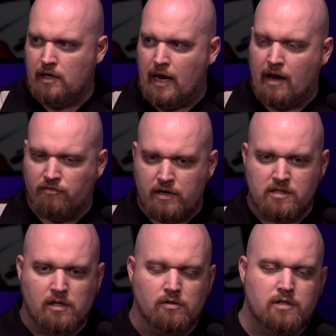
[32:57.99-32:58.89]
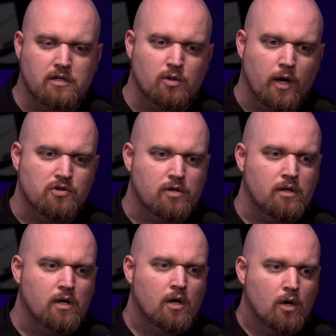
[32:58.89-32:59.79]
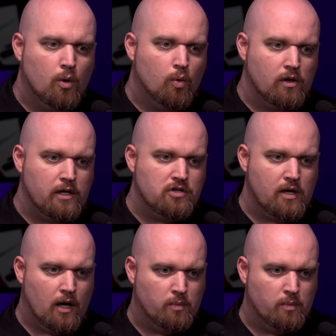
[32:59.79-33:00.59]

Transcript: in every single situation. Religion